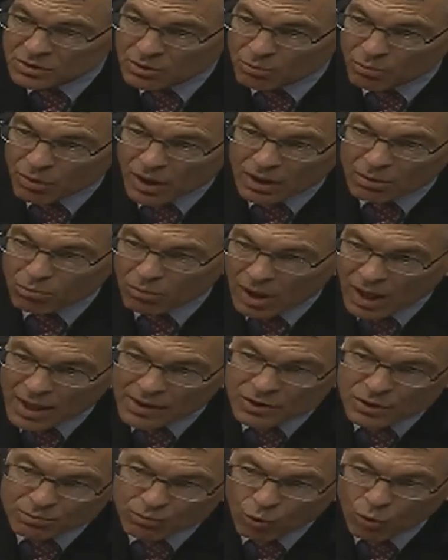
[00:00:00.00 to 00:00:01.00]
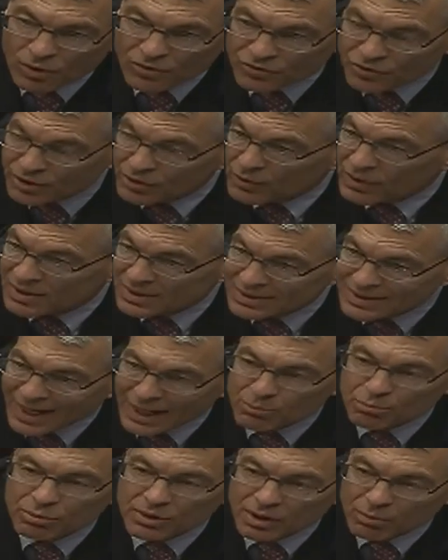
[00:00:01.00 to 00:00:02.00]
The bottom line is border security has
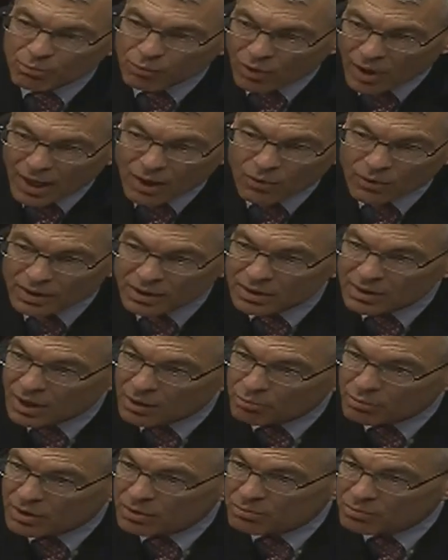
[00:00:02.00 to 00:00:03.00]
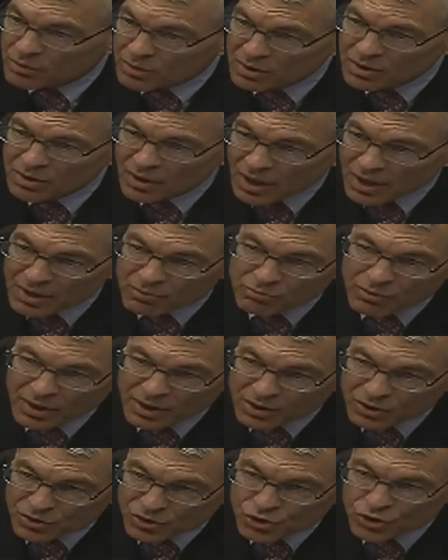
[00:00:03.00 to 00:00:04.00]
not been a priority, not been a, a,
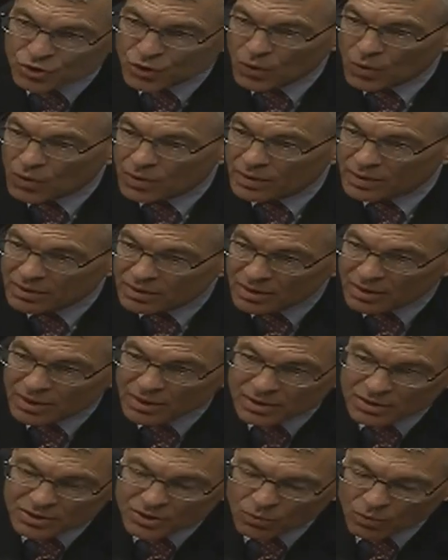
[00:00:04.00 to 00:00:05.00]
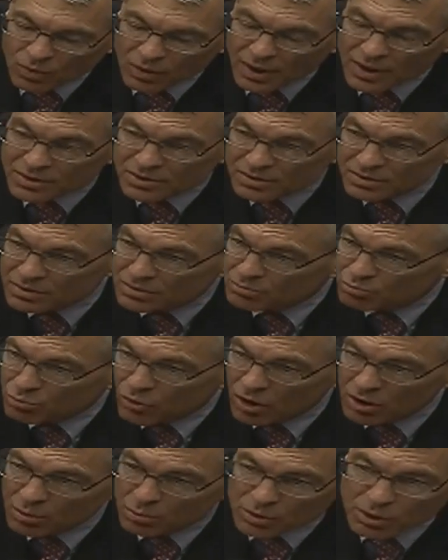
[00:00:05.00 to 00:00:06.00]
a concern uh, as it relates to
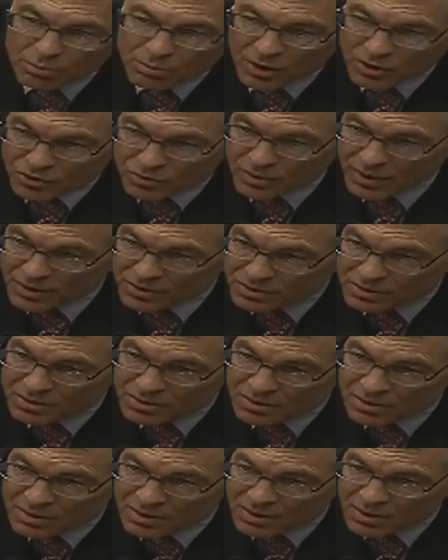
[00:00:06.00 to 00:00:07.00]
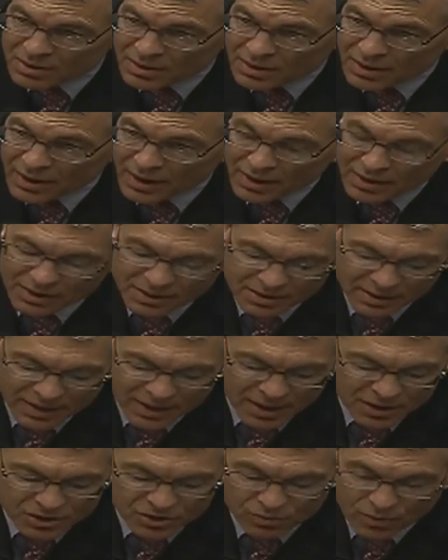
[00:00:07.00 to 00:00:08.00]
multiple administrations. And in
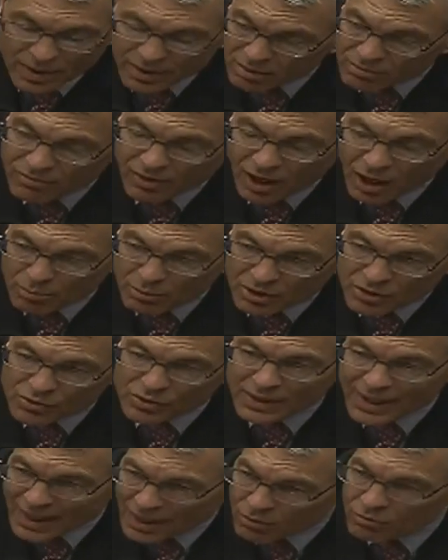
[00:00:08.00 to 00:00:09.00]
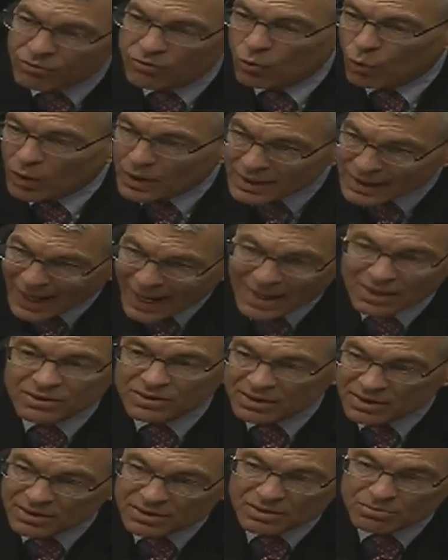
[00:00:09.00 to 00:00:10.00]
today's threat environment, you can't afford not
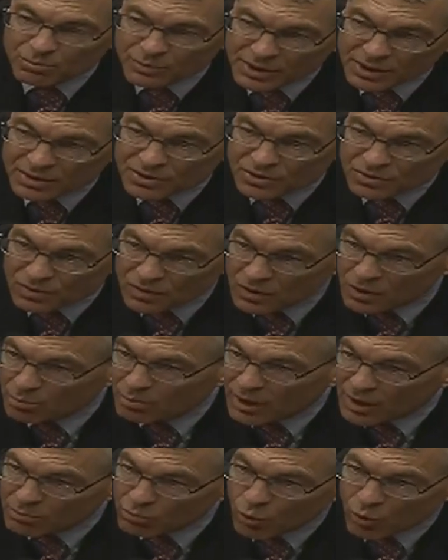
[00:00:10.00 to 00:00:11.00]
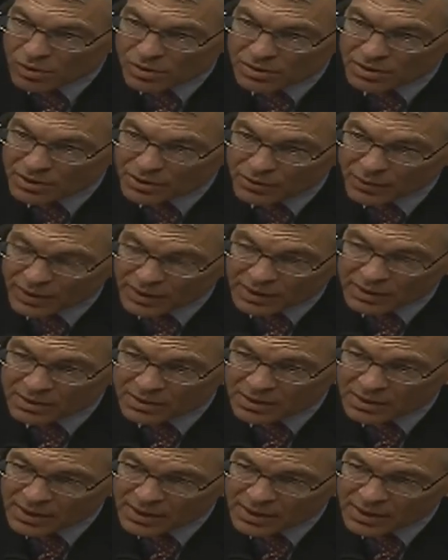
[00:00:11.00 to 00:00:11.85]
to con be concerned about border security.